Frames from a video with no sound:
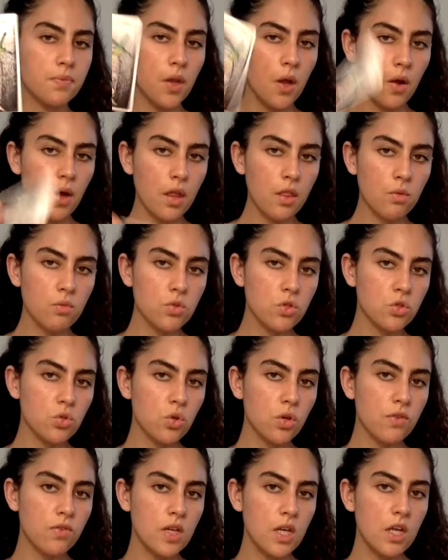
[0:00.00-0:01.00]
Okay, there was
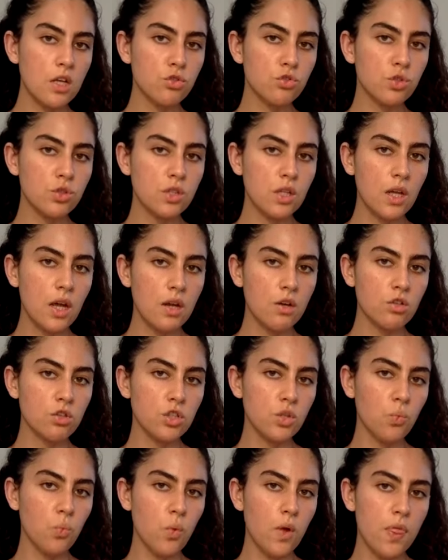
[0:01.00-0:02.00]
sort of an interesting
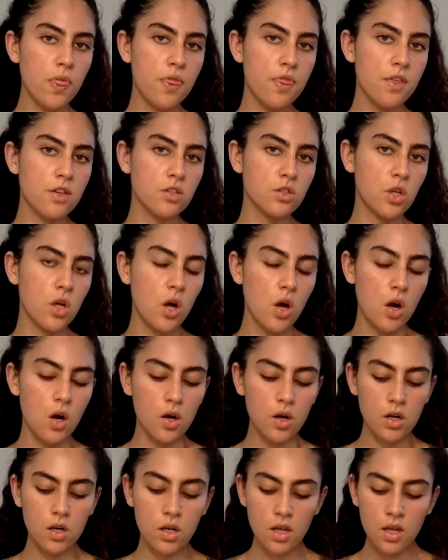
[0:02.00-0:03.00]
energy with this
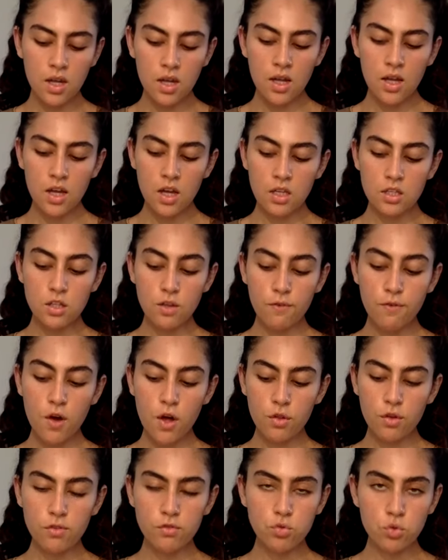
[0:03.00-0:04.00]
card. It's the
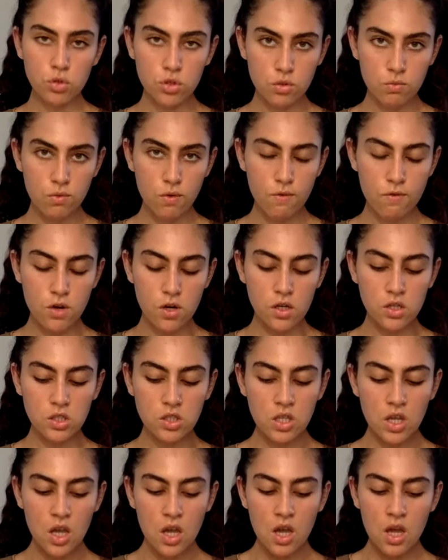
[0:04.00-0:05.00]
Father of Swords in
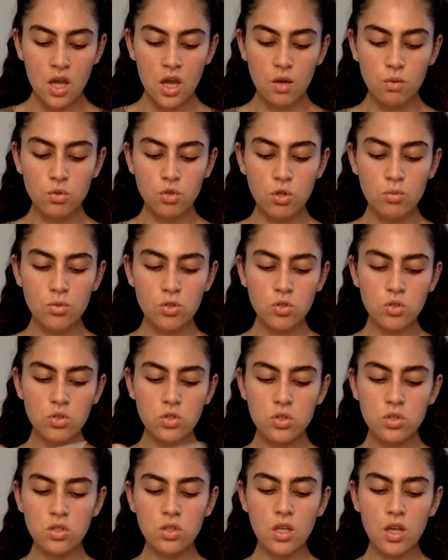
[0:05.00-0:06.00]
reverse. It was
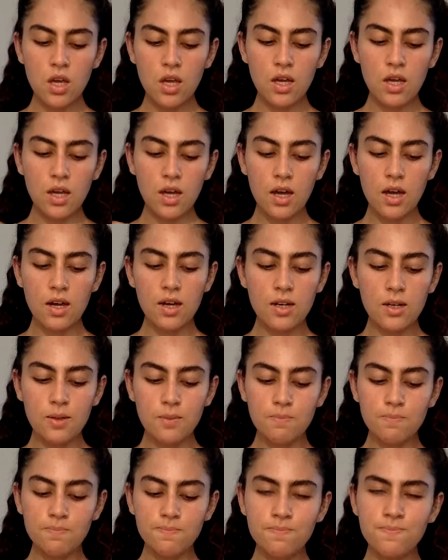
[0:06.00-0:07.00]
almost like,
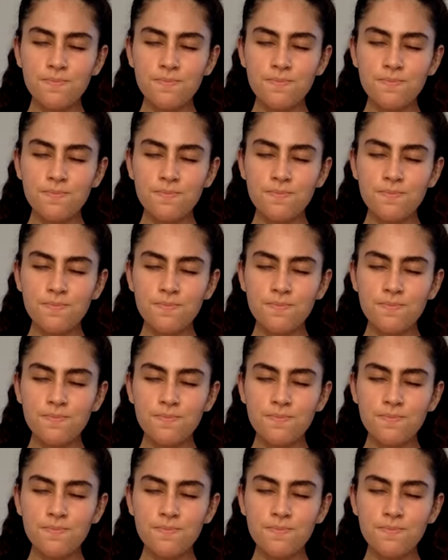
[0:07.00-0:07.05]
I